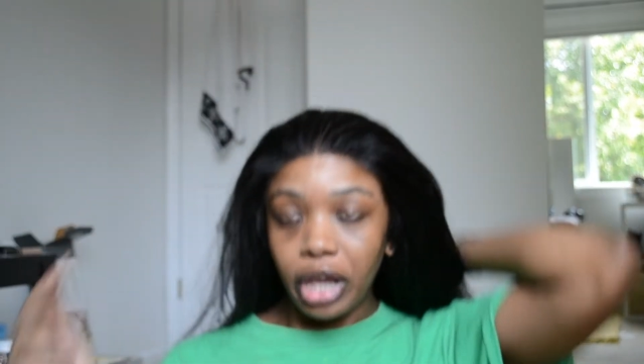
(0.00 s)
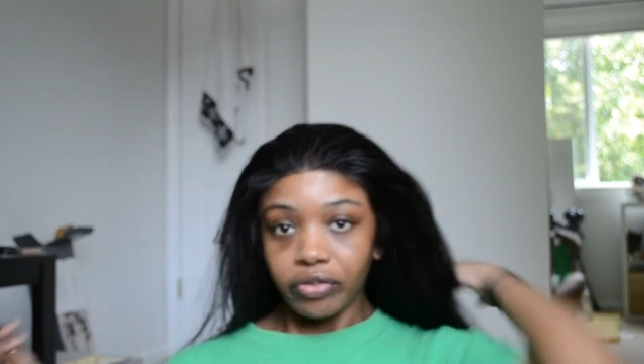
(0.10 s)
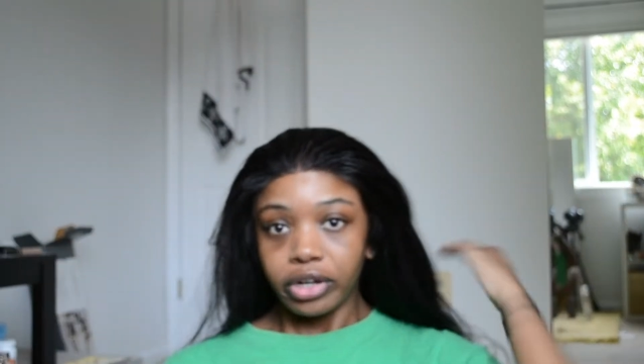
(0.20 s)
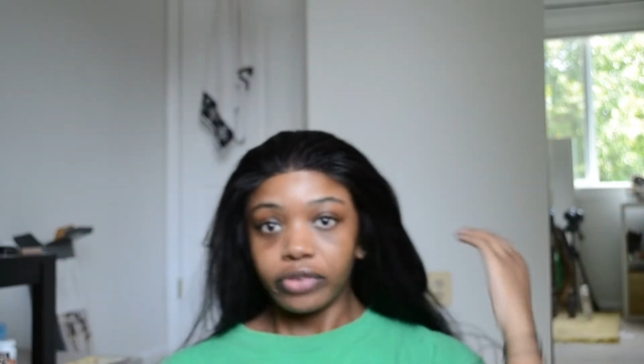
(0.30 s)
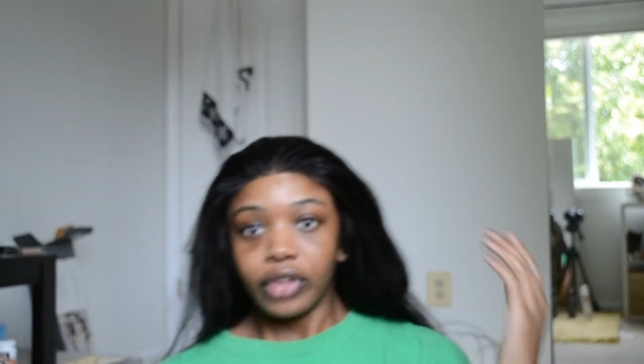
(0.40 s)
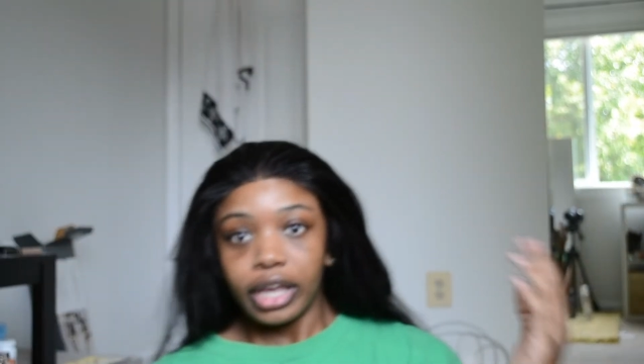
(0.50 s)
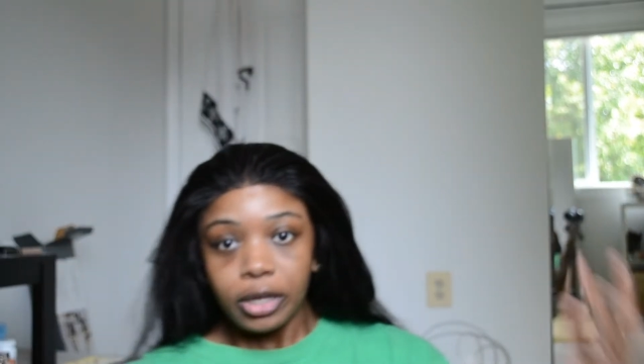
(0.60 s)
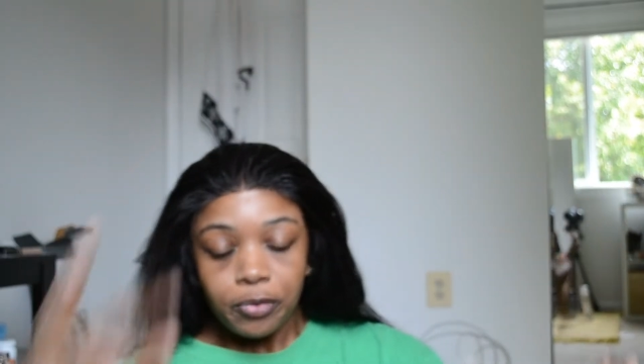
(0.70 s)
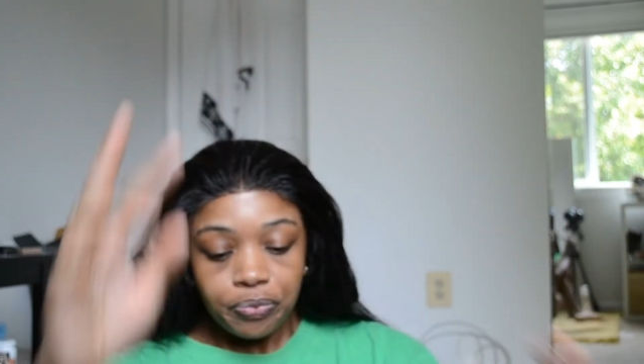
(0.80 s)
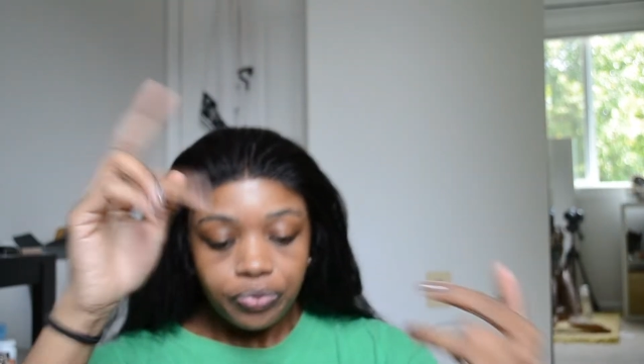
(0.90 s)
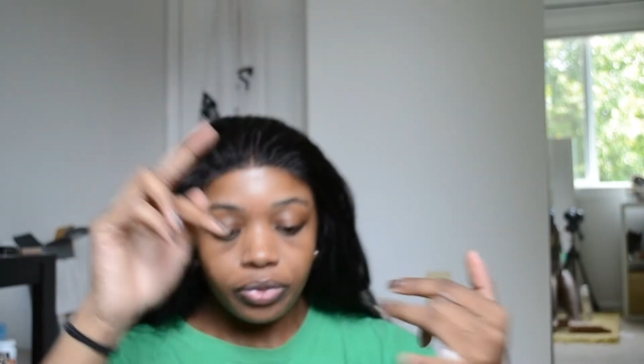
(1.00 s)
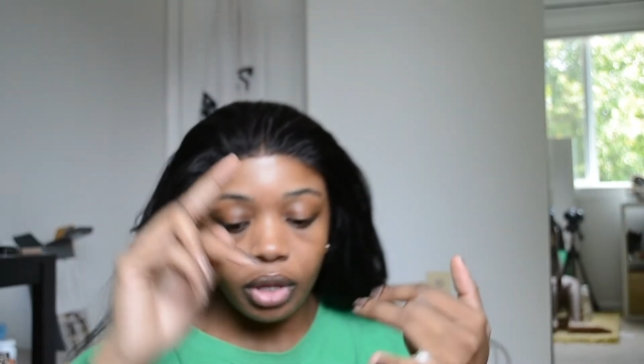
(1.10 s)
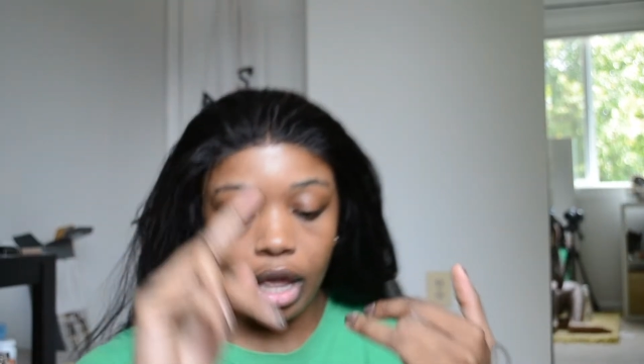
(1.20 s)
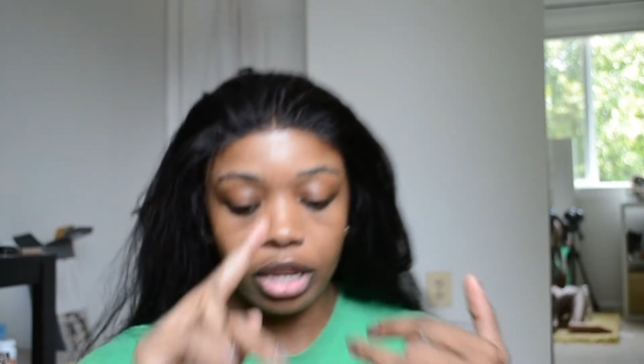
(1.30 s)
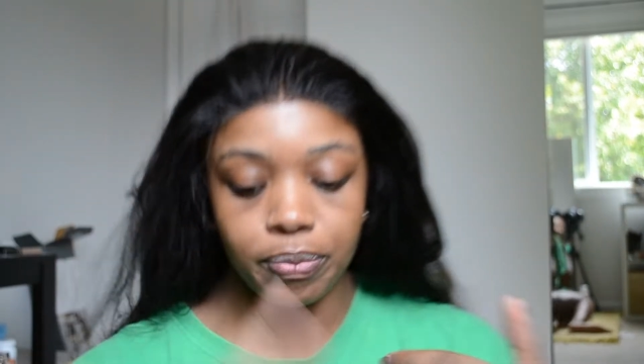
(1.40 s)
get rid of like
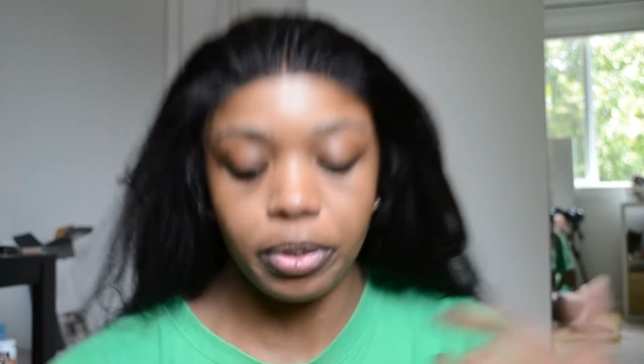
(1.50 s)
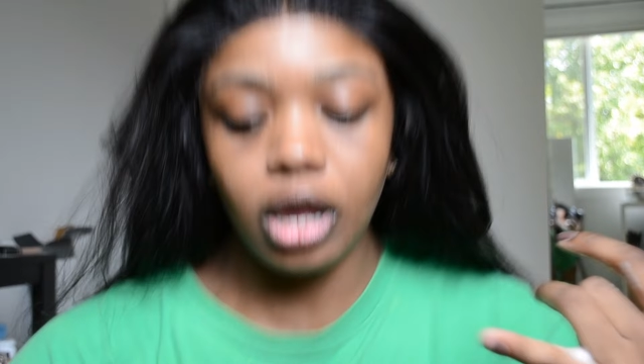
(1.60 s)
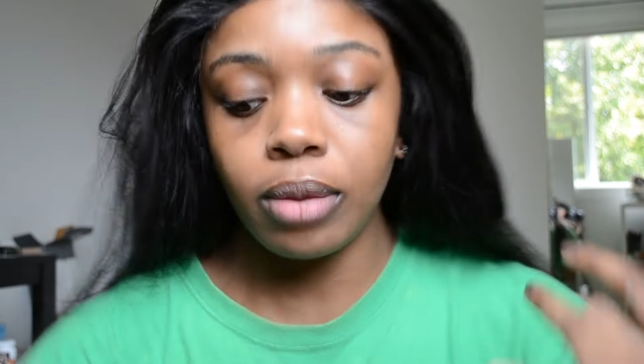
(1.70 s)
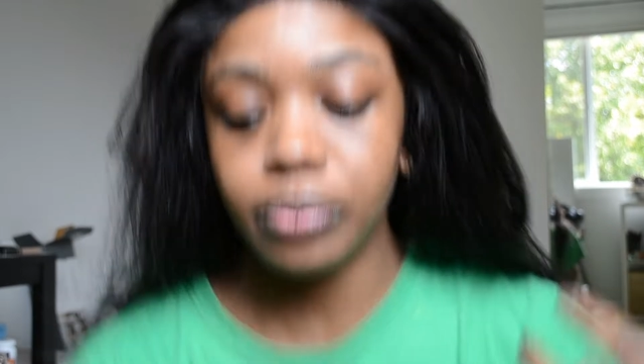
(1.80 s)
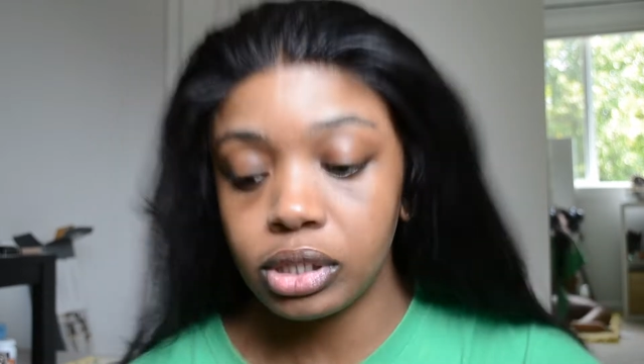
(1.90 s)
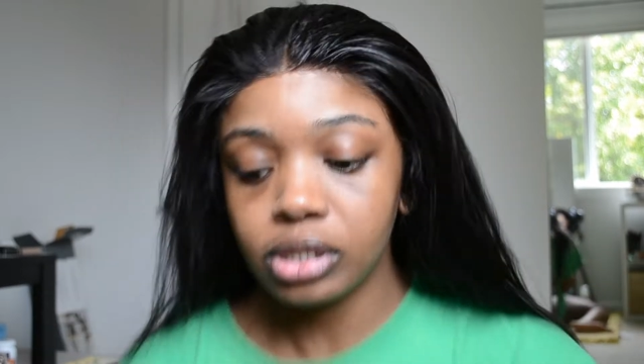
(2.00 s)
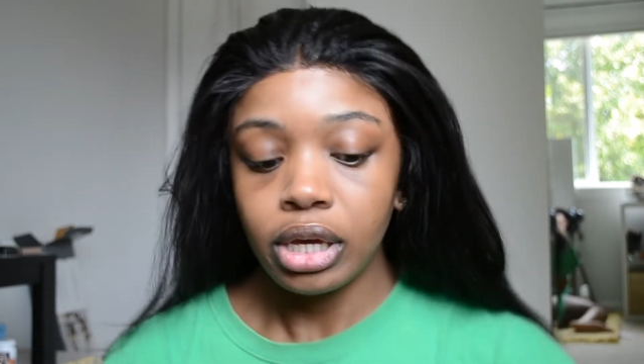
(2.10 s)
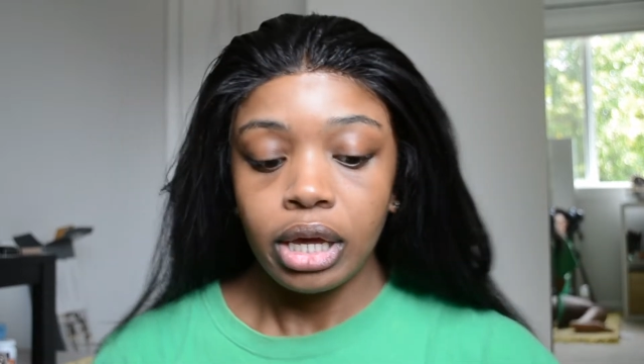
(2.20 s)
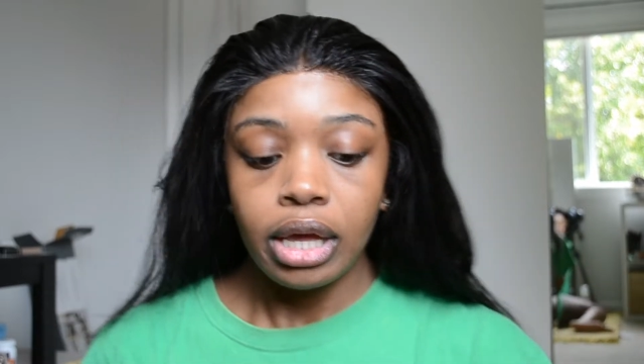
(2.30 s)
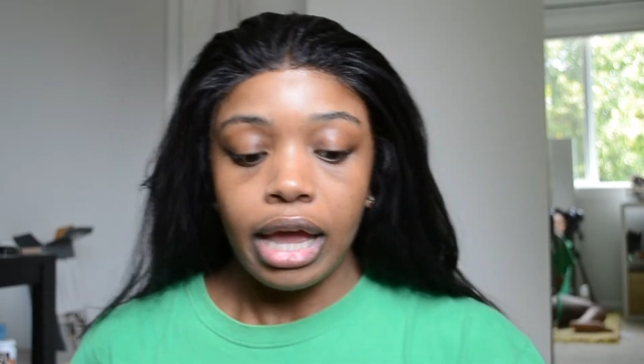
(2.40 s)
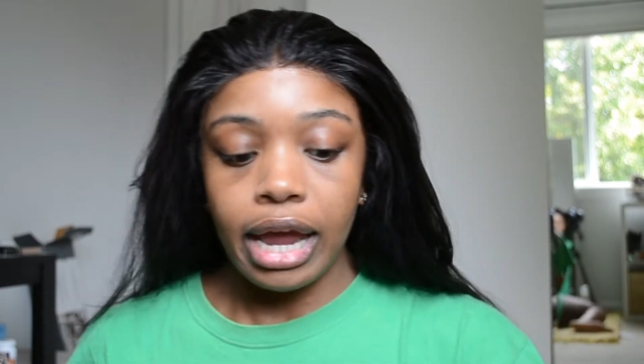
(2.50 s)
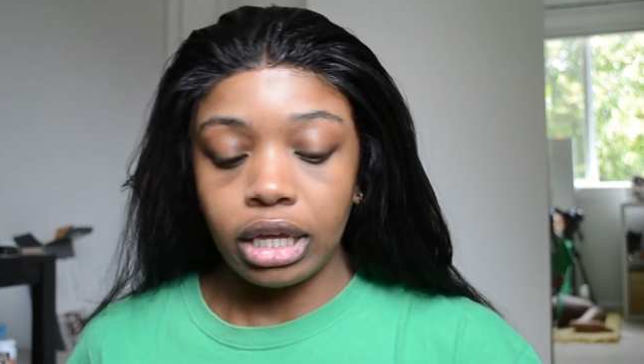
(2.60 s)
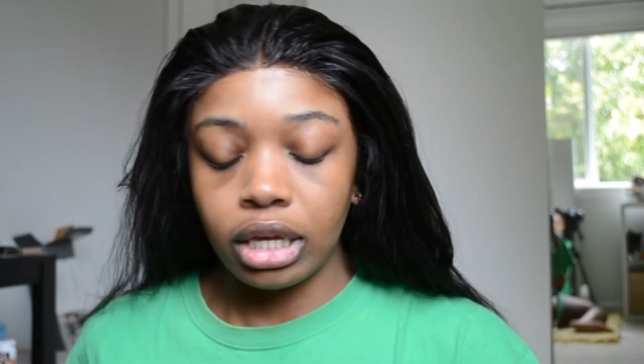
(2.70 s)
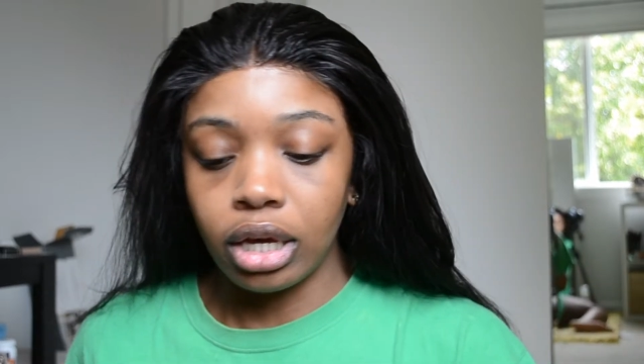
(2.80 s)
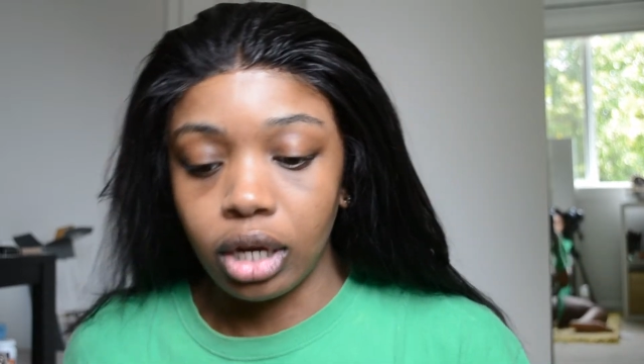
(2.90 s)
any bumps,
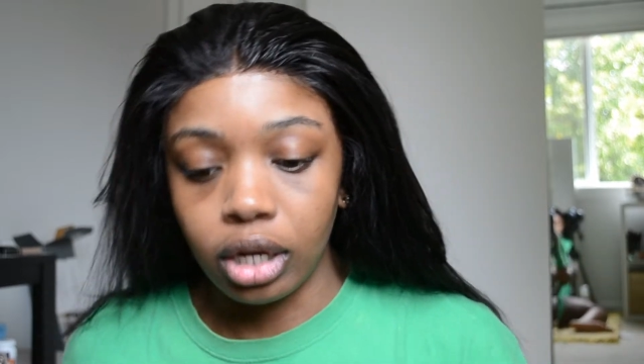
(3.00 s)
any